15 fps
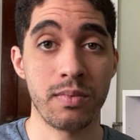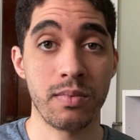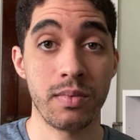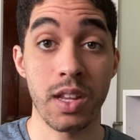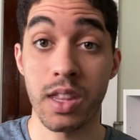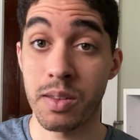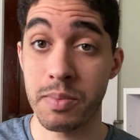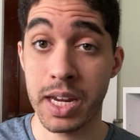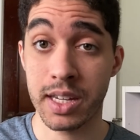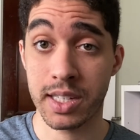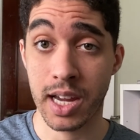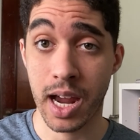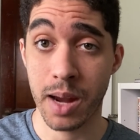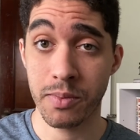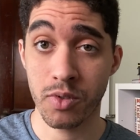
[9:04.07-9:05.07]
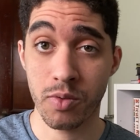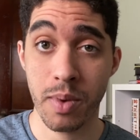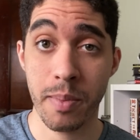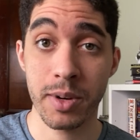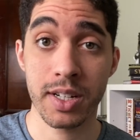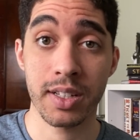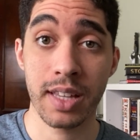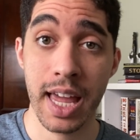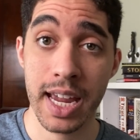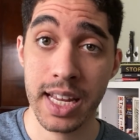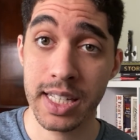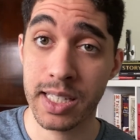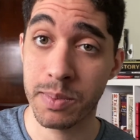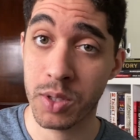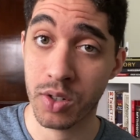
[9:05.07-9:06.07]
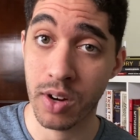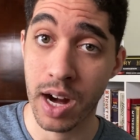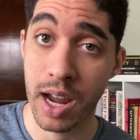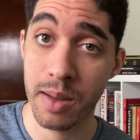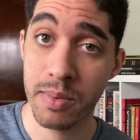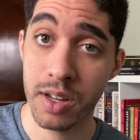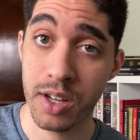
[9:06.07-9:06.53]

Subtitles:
In the meantime, remember to like and subscribe,